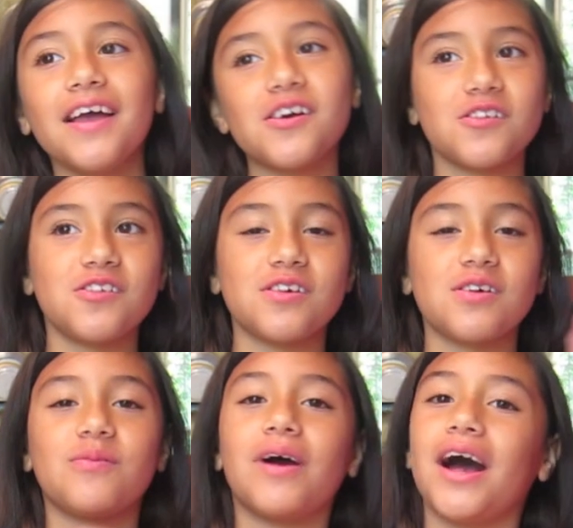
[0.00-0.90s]

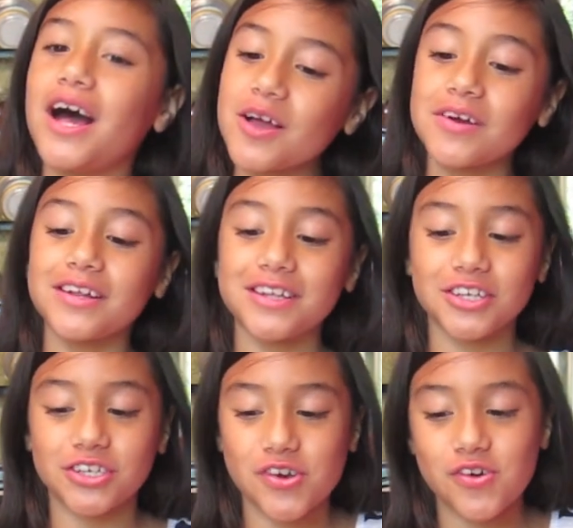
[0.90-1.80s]
YouTube, I'm going to
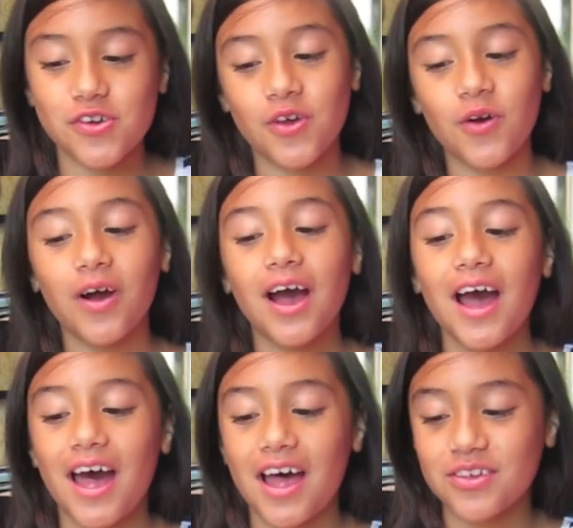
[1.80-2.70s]
show you
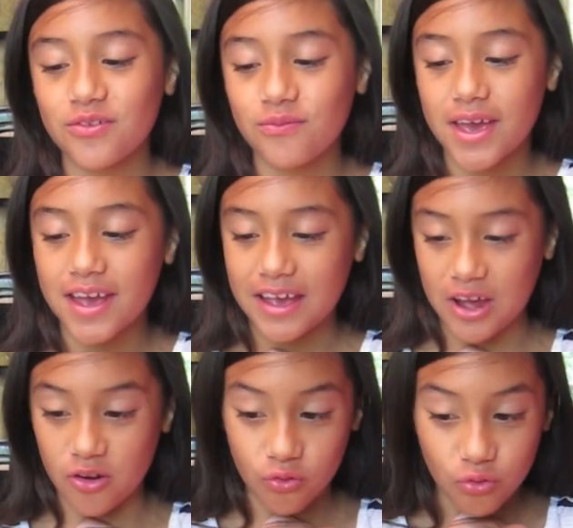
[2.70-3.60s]
how to make
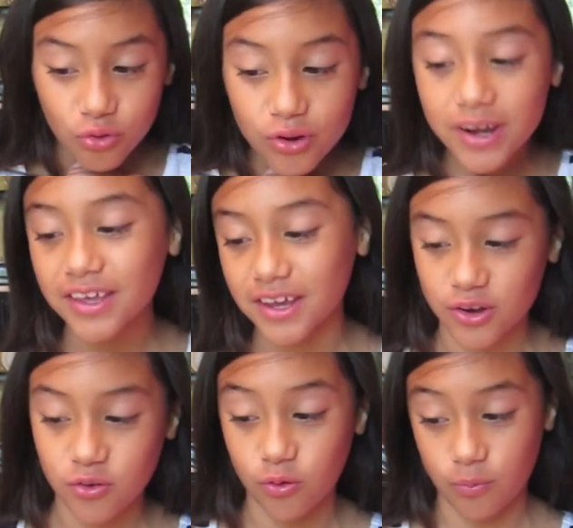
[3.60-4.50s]
a really
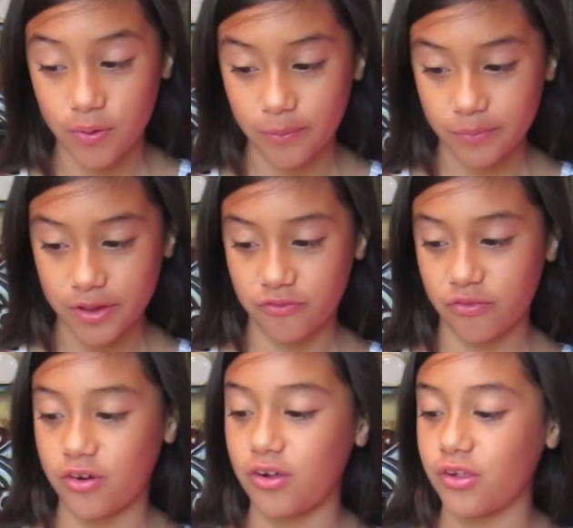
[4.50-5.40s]
cool pumpkin
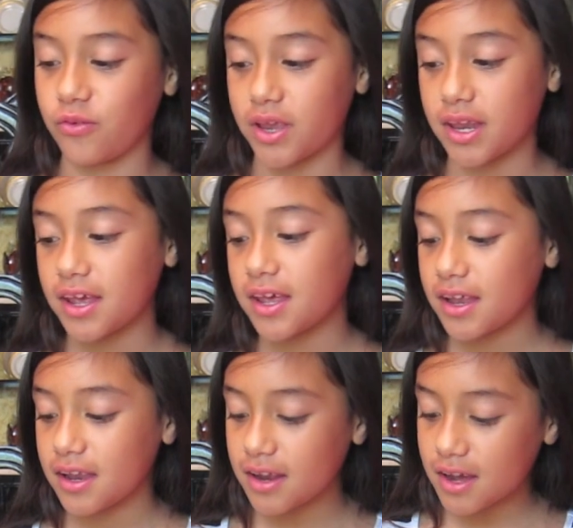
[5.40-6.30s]
for Halloween.
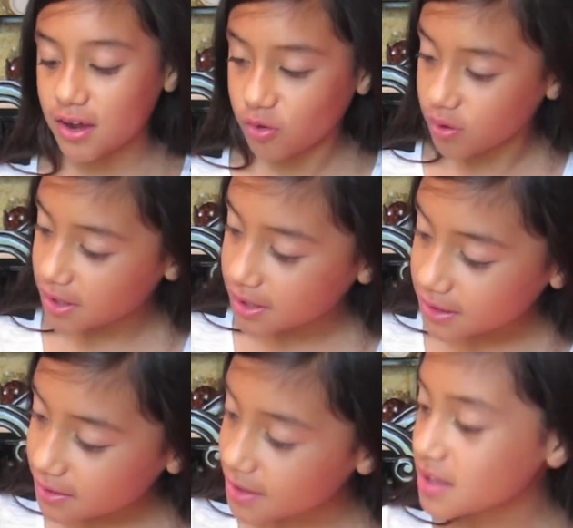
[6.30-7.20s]
Now,
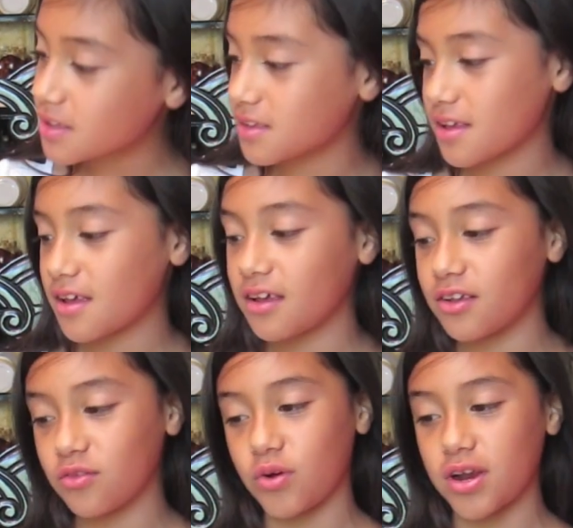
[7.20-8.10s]
this
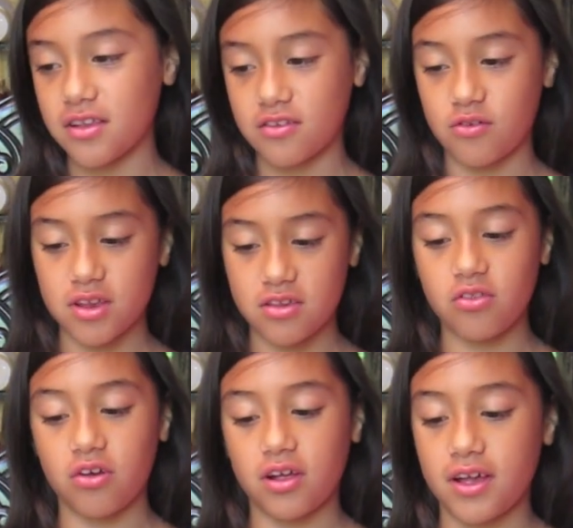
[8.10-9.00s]
is what it's going to
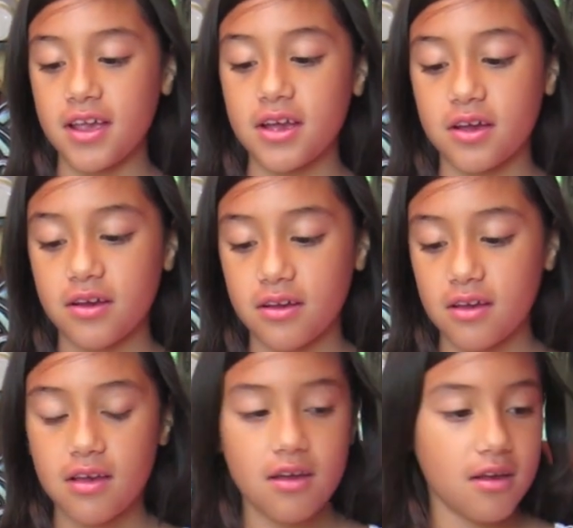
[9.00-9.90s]
look like.
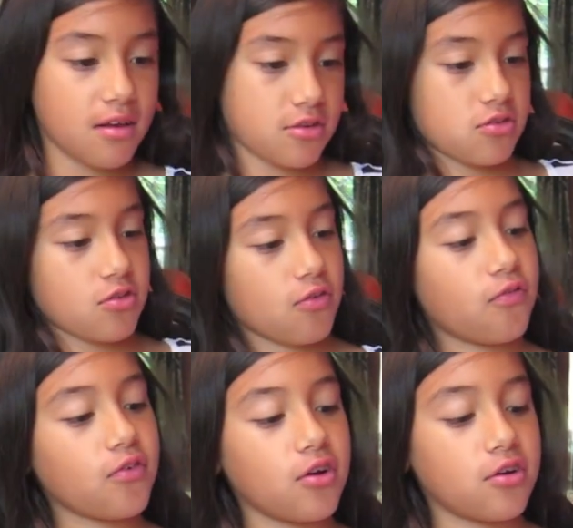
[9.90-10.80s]
So
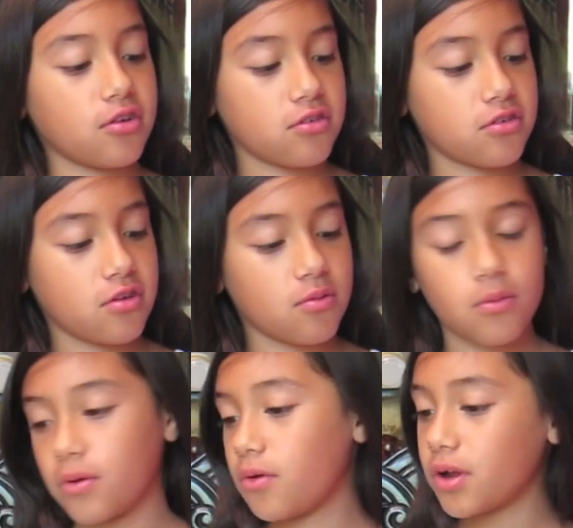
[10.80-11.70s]
first,
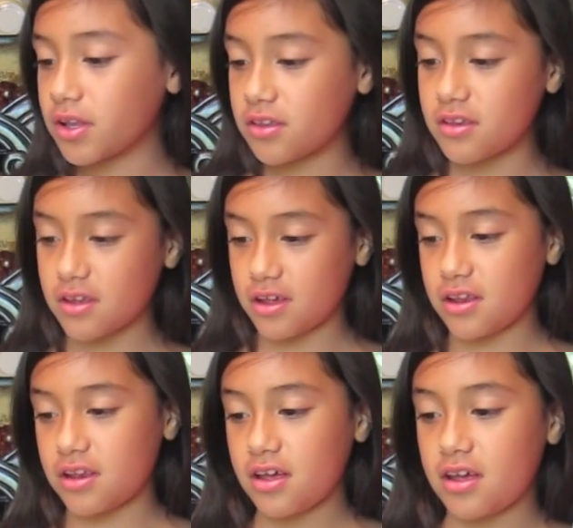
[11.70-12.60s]
what we're going to
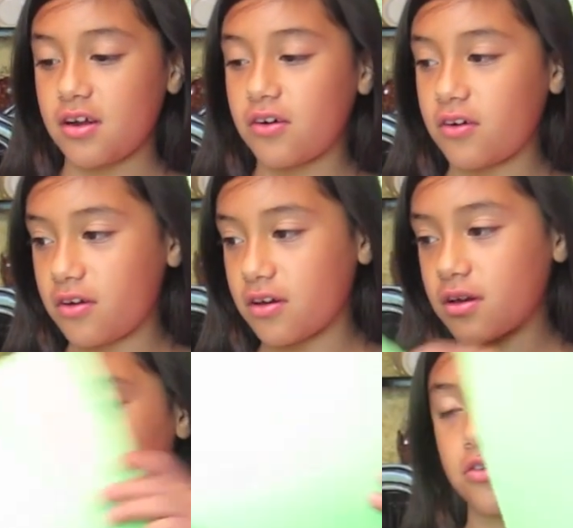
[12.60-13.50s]
need are
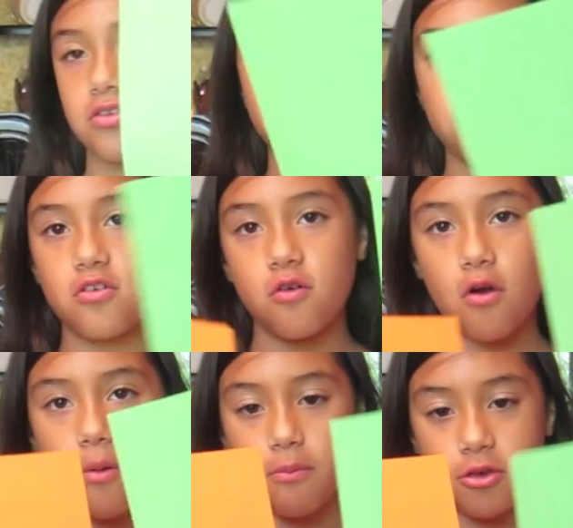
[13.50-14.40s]
2
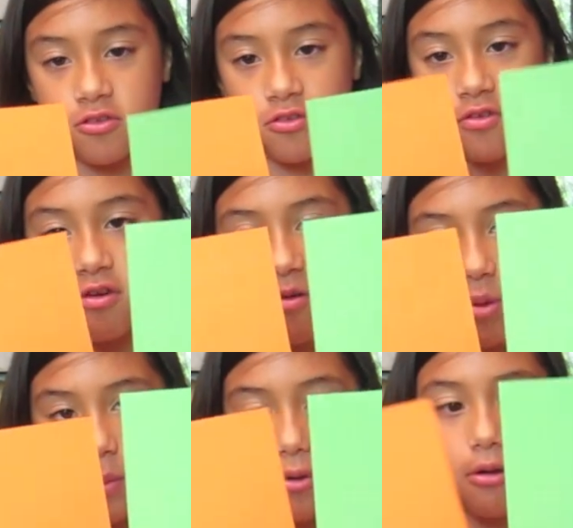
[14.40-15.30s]
pieces of paper.